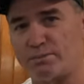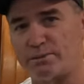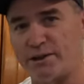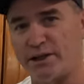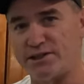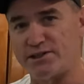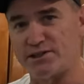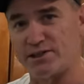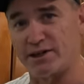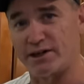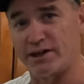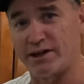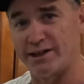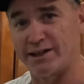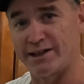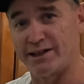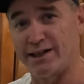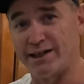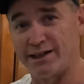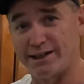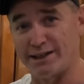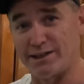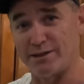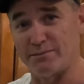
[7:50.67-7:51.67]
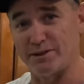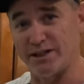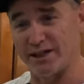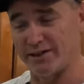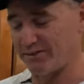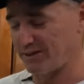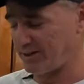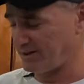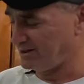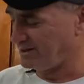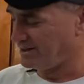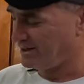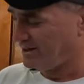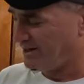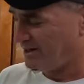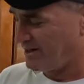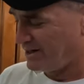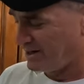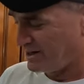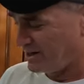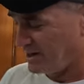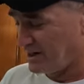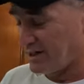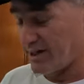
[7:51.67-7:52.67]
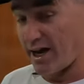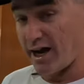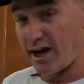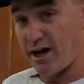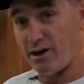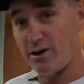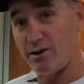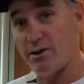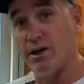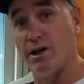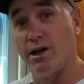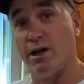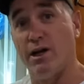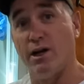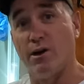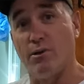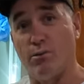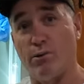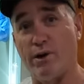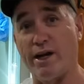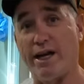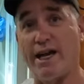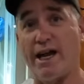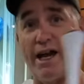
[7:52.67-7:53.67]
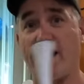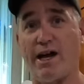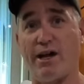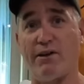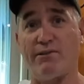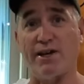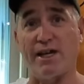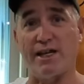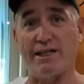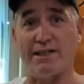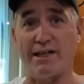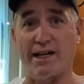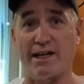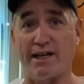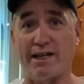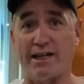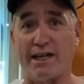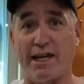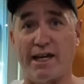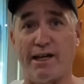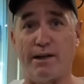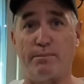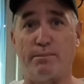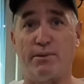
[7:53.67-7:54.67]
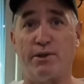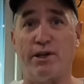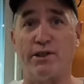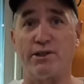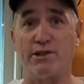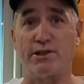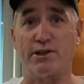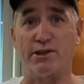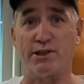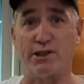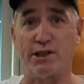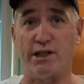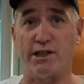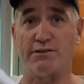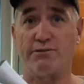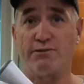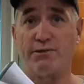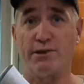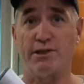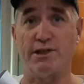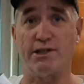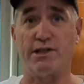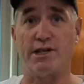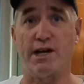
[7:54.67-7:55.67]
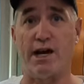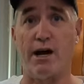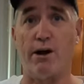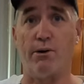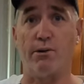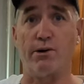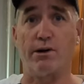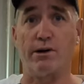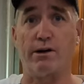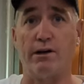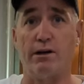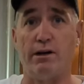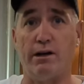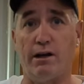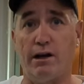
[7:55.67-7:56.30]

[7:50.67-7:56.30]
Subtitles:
plunger. Can you believe it? Now, we have a dedicated plunger just for the shower,